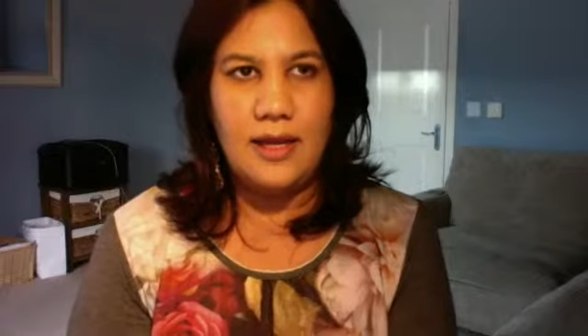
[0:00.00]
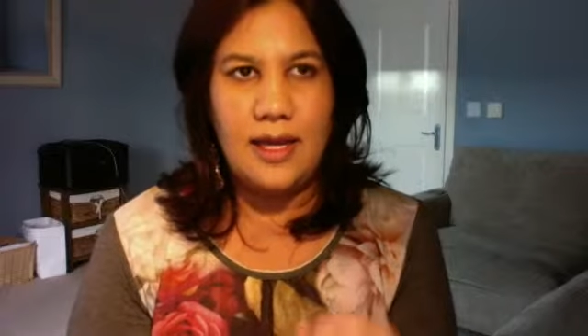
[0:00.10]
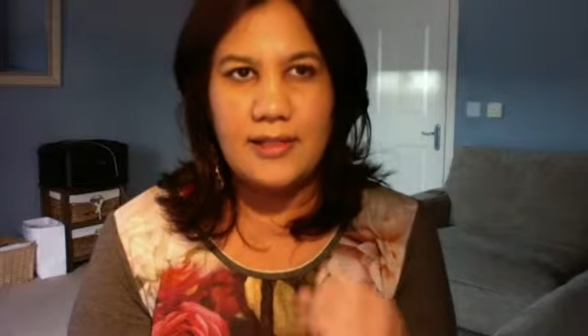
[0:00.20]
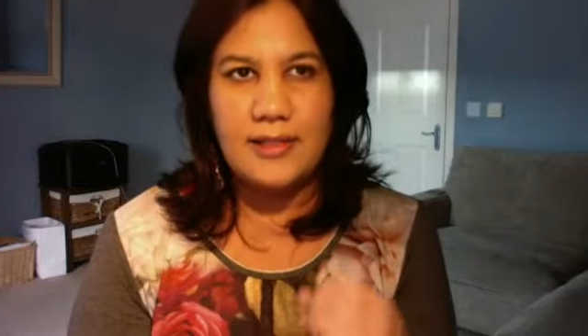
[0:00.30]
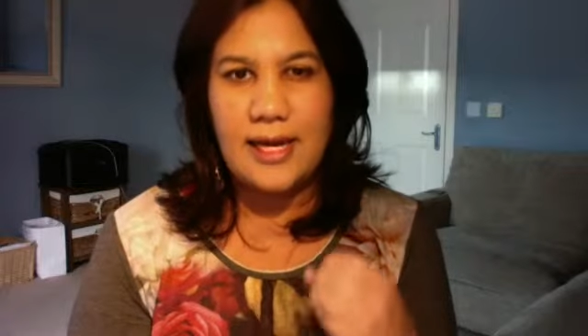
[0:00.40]

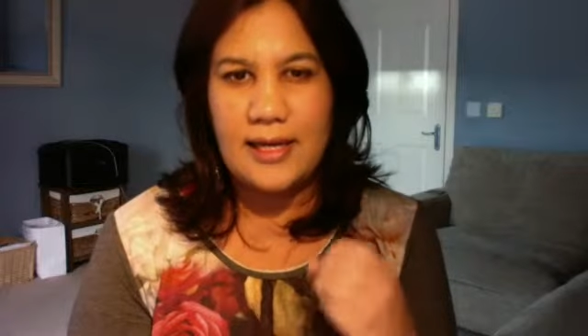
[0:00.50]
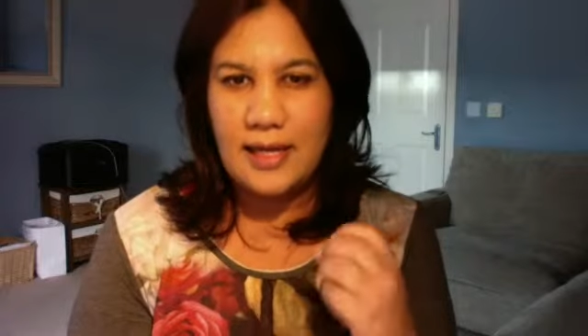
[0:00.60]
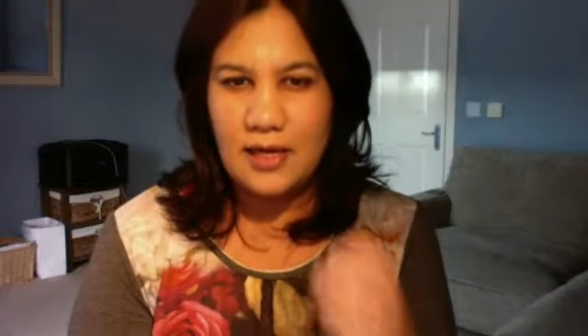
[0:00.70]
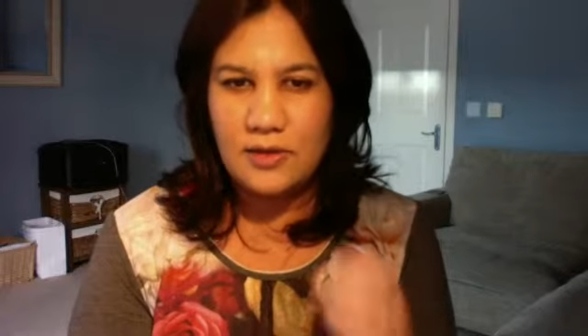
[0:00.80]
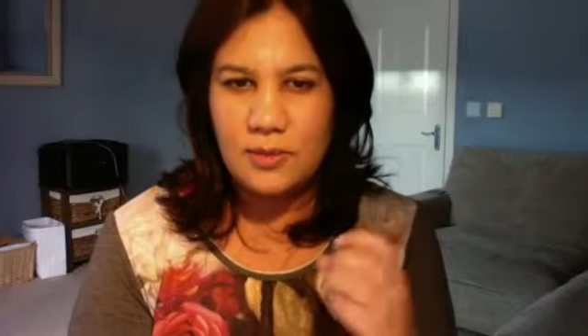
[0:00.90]
exactly
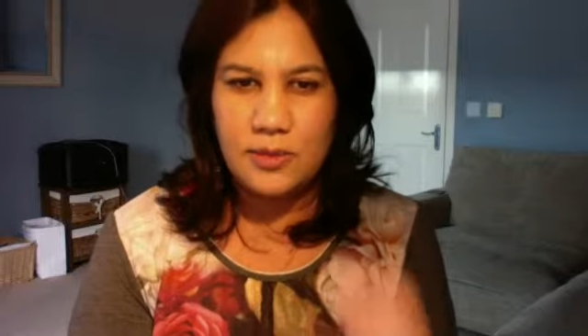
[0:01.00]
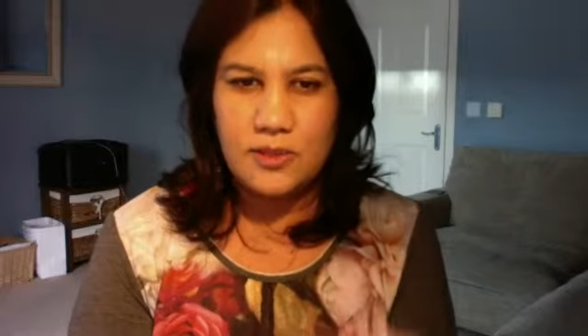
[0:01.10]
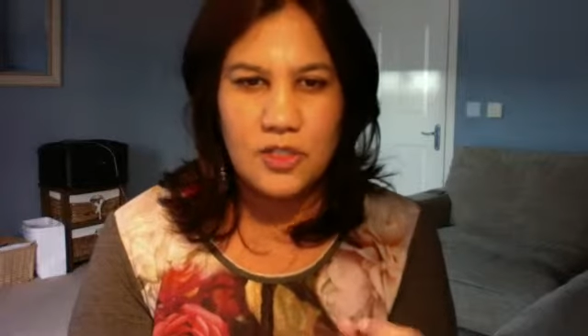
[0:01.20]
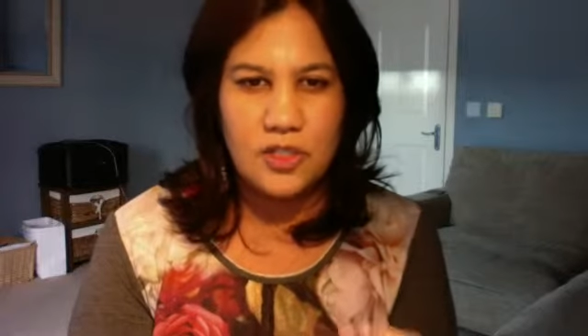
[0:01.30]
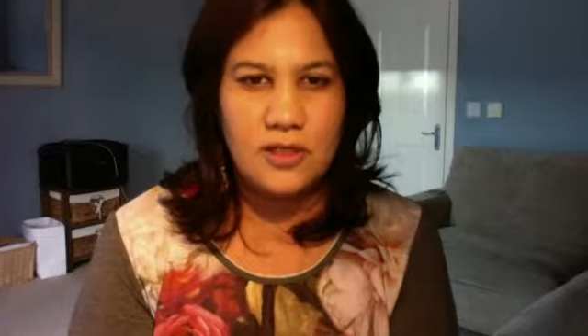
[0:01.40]
how to
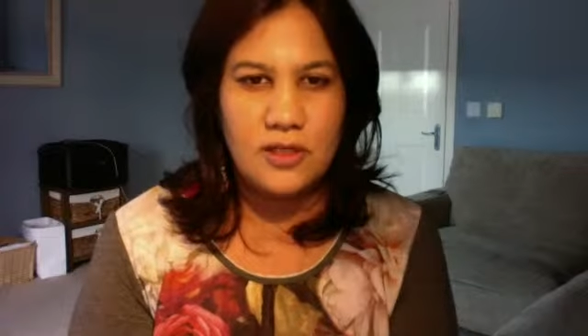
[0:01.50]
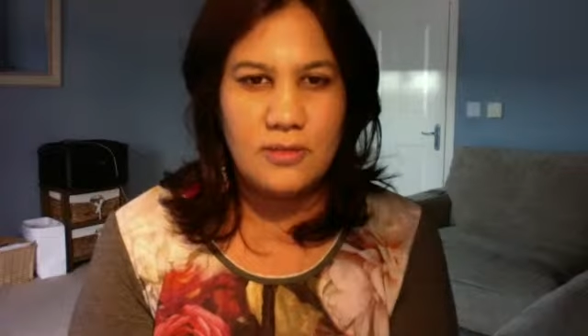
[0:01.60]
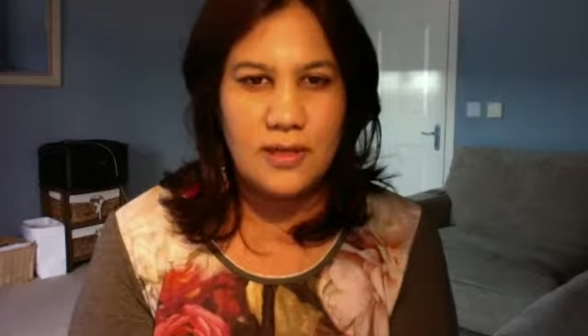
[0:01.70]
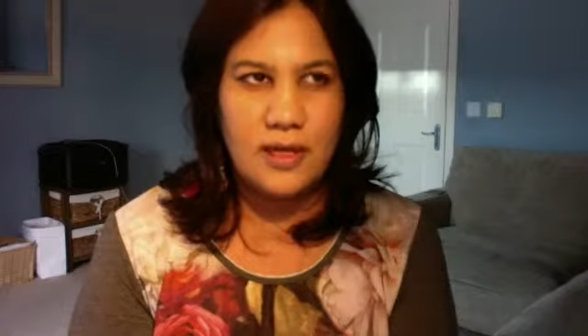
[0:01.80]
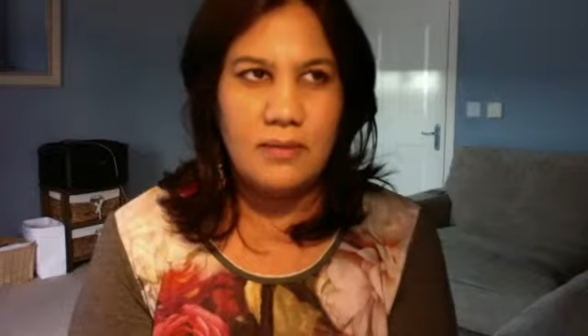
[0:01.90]
position
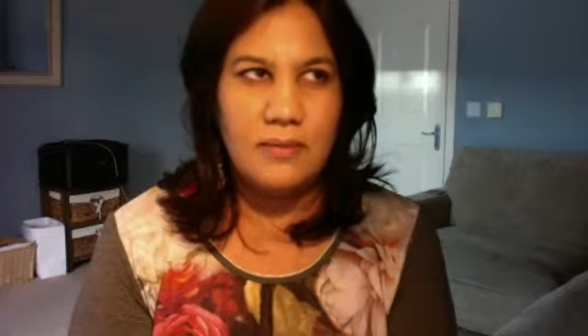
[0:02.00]
my